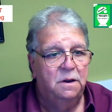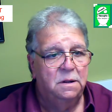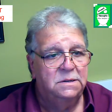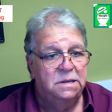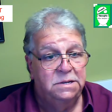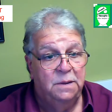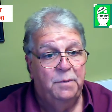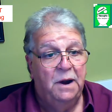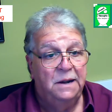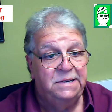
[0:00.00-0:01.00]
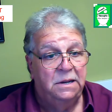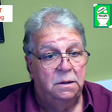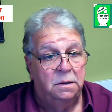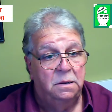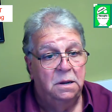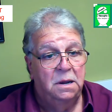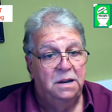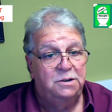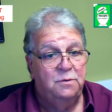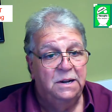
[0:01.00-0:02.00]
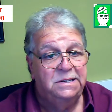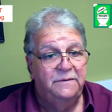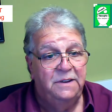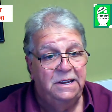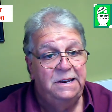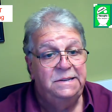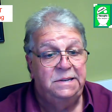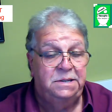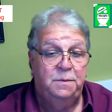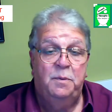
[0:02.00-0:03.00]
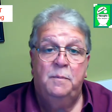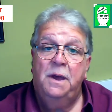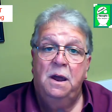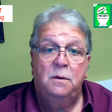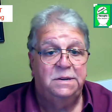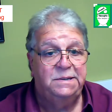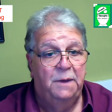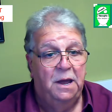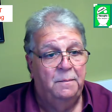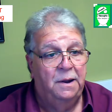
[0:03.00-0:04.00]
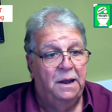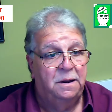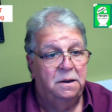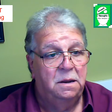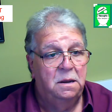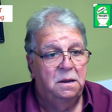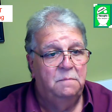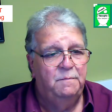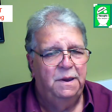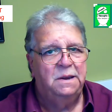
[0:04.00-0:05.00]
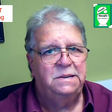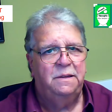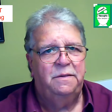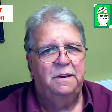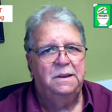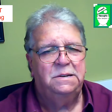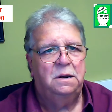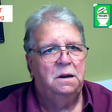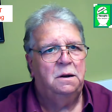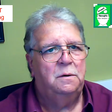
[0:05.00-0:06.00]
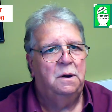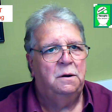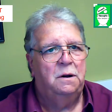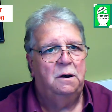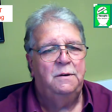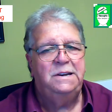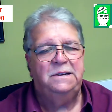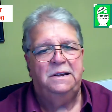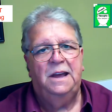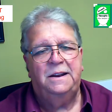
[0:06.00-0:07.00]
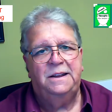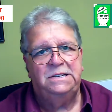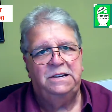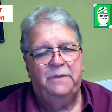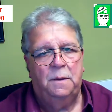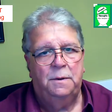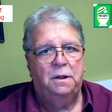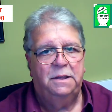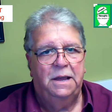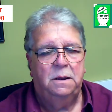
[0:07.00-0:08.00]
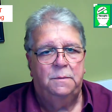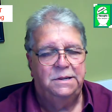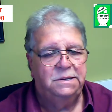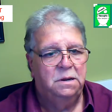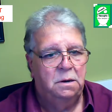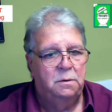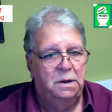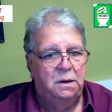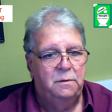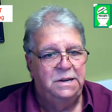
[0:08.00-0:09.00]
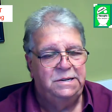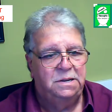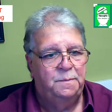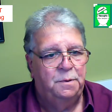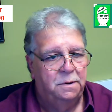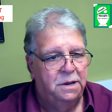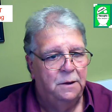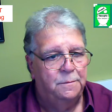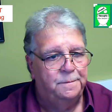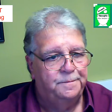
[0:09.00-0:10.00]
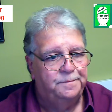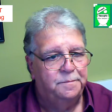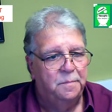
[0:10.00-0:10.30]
For goals that are practical, it's relatively easy to prepare a SMART plan because the things are easily identifiable, all the elements are easy to put down.